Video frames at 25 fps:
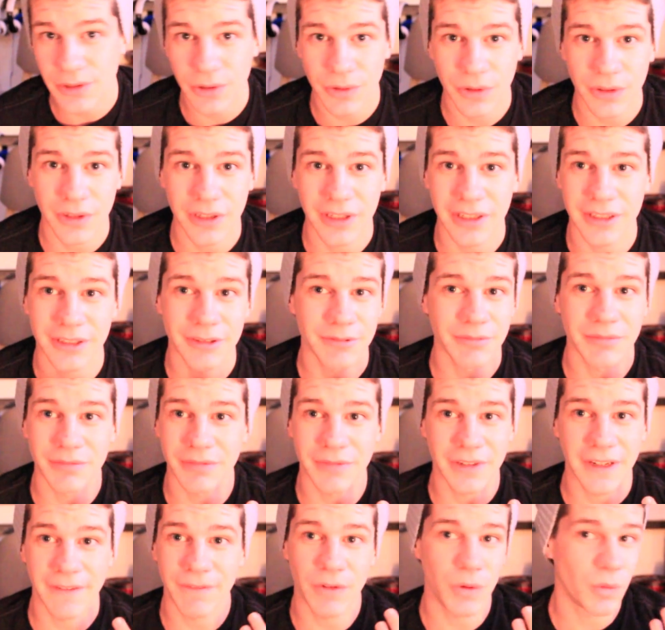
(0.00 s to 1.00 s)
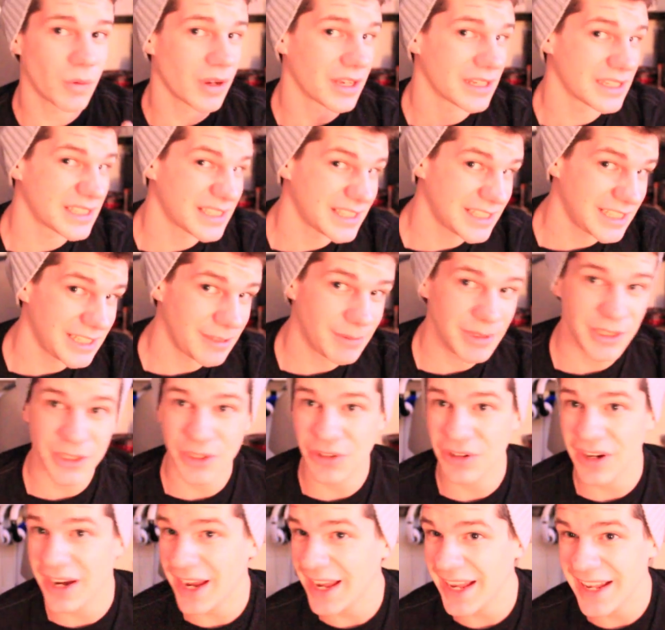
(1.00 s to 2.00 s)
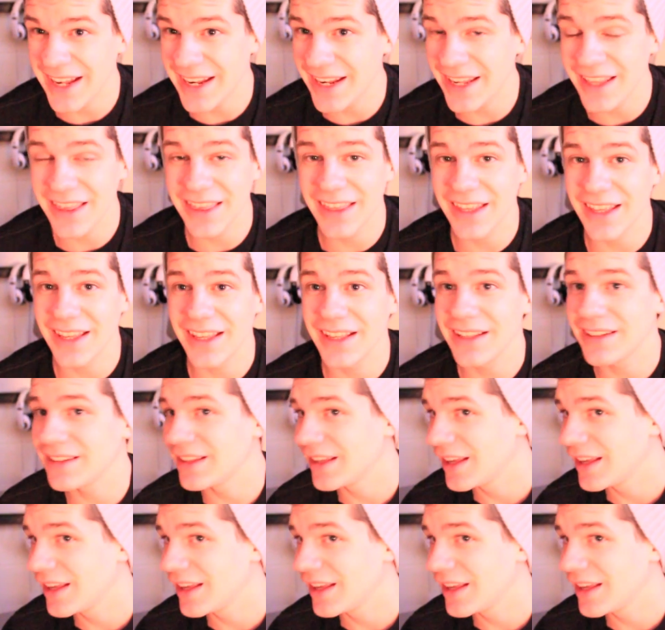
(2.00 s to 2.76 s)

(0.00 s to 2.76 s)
or if you want to see me try anything